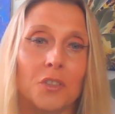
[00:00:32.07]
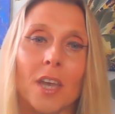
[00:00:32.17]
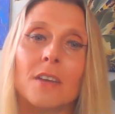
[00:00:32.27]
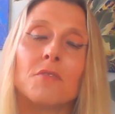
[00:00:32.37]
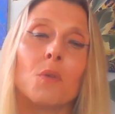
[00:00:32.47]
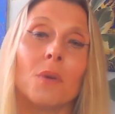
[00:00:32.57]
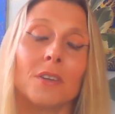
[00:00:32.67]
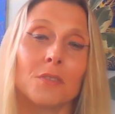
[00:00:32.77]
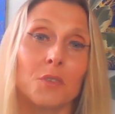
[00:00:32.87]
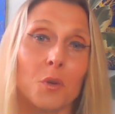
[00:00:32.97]
Every
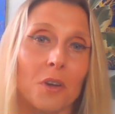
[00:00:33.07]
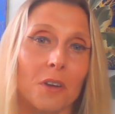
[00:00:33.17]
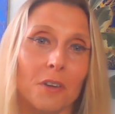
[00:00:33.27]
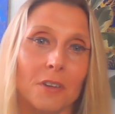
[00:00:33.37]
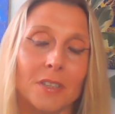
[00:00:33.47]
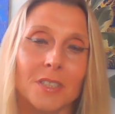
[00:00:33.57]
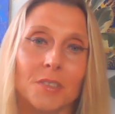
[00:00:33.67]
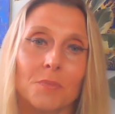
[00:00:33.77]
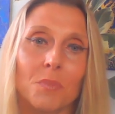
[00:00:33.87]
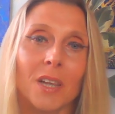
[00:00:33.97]
one of you heard
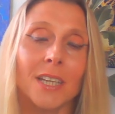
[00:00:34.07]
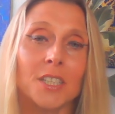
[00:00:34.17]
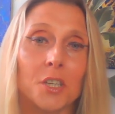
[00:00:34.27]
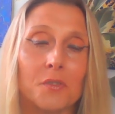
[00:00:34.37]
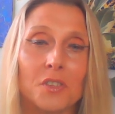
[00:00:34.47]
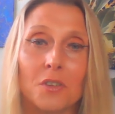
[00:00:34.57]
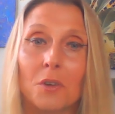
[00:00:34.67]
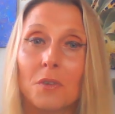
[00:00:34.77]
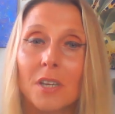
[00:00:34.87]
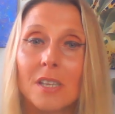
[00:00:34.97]
plenty of
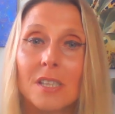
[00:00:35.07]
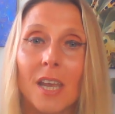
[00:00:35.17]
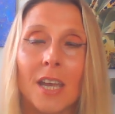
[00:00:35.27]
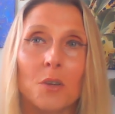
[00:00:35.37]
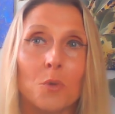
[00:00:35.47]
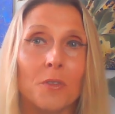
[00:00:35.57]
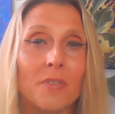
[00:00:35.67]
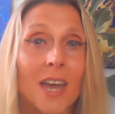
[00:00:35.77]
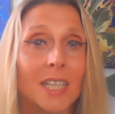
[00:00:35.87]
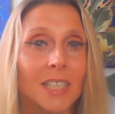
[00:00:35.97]
stories. I will
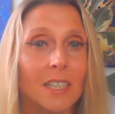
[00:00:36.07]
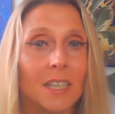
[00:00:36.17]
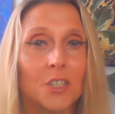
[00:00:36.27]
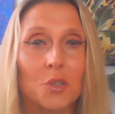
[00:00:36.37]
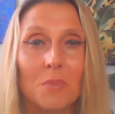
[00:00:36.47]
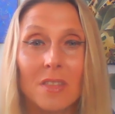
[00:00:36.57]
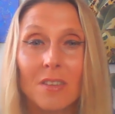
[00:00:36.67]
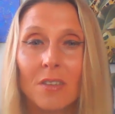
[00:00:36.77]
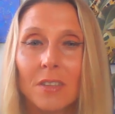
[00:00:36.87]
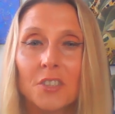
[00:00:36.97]
not get into
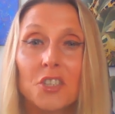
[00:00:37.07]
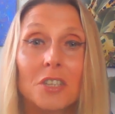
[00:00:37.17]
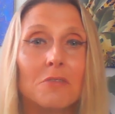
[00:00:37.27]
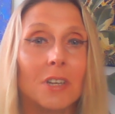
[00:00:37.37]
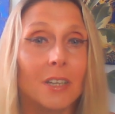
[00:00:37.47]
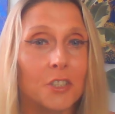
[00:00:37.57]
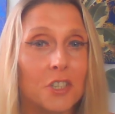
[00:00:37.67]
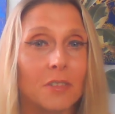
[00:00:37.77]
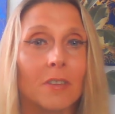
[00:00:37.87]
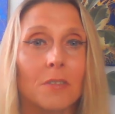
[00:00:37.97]
mythology,
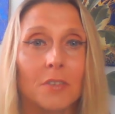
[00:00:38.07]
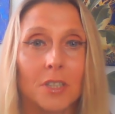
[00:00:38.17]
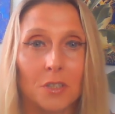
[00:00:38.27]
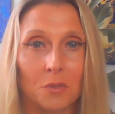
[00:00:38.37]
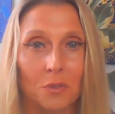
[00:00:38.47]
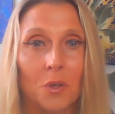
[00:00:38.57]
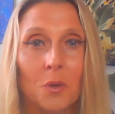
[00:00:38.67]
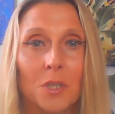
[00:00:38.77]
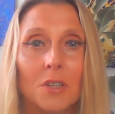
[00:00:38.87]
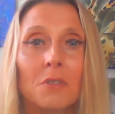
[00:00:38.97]
religion of it, you
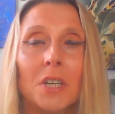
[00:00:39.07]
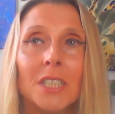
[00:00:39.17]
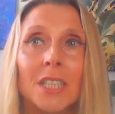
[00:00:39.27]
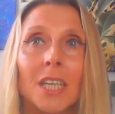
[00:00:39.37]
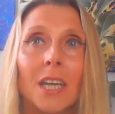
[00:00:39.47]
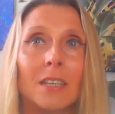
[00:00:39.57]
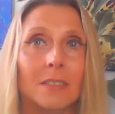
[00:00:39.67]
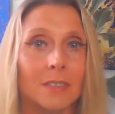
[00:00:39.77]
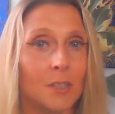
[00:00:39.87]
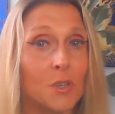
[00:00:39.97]
know it already,
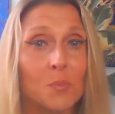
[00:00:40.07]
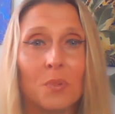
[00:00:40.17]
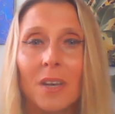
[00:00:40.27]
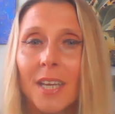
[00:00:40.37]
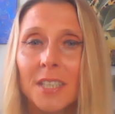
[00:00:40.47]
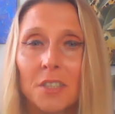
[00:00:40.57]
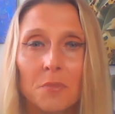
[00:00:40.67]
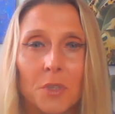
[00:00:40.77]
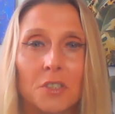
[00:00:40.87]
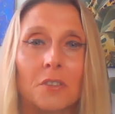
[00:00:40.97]
and there is plenty
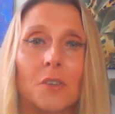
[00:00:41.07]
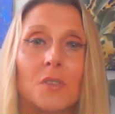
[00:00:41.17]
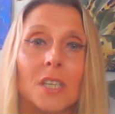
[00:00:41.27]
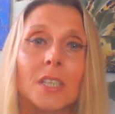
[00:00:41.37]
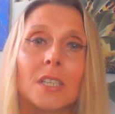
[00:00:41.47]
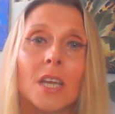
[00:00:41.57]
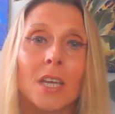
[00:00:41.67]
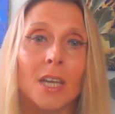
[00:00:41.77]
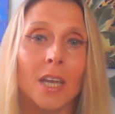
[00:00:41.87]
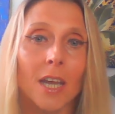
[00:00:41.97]
of materials in it.
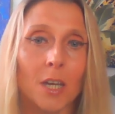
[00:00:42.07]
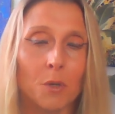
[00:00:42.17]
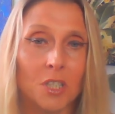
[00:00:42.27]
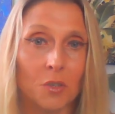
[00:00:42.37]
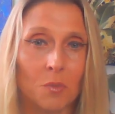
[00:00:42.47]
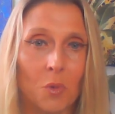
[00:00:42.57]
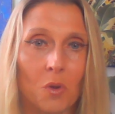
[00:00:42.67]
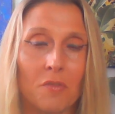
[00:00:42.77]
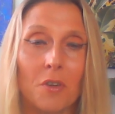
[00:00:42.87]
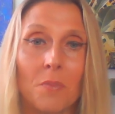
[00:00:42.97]
I will talk
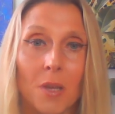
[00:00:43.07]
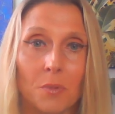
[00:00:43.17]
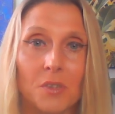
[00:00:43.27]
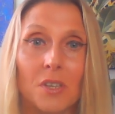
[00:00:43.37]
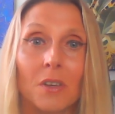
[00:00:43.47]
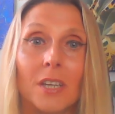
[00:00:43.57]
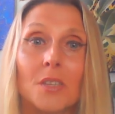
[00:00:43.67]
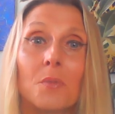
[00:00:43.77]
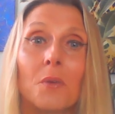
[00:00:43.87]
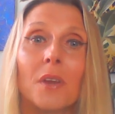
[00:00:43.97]
more from my personal
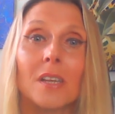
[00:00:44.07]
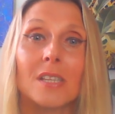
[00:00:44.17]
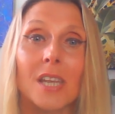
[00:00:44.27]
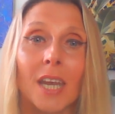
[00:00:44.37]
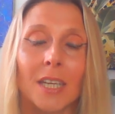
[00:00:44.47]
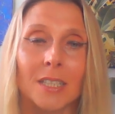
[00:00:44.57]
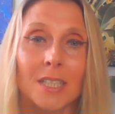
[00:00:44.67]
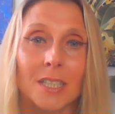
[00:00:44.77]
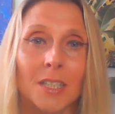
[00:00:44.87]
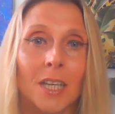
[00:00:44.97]
experience and